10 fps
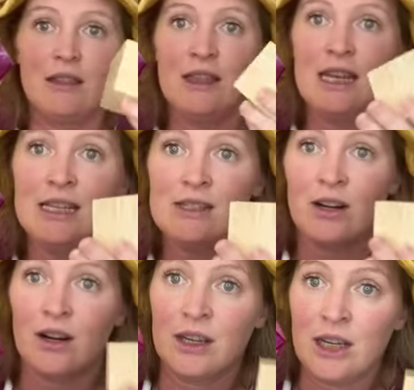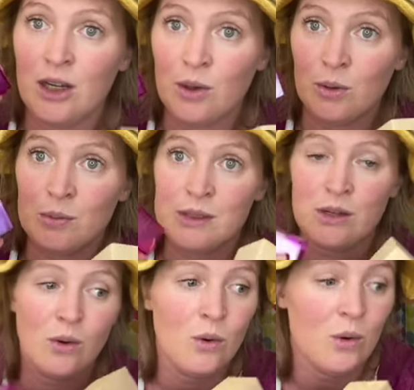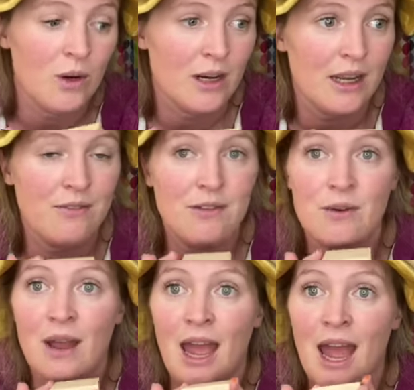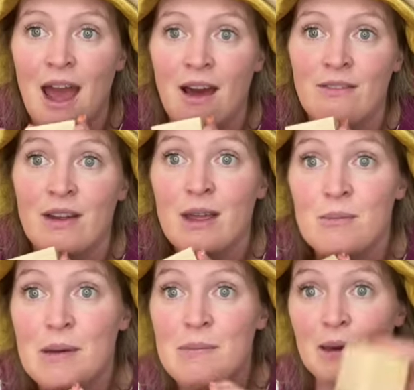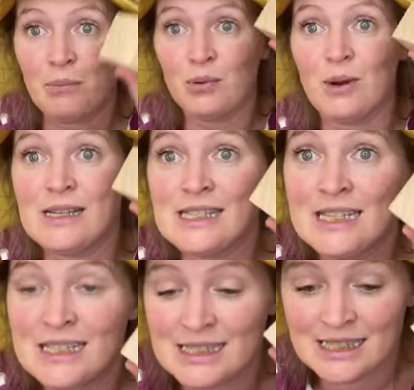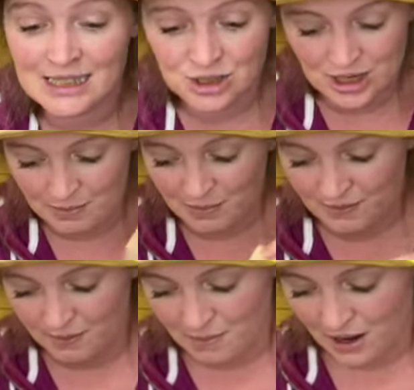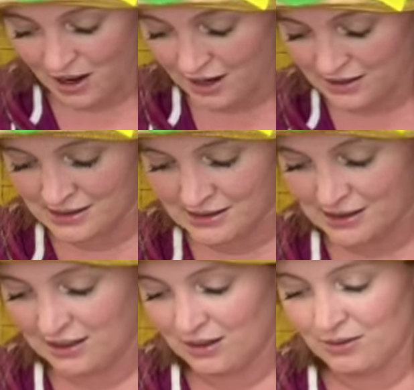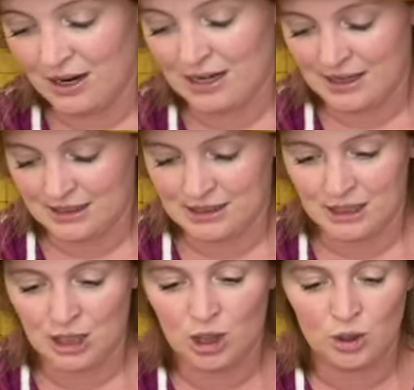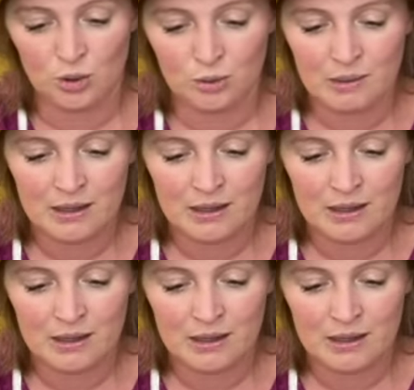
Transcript: these are cubes. Or if you have maybe a present is in the shape of a box, right? That's a cube.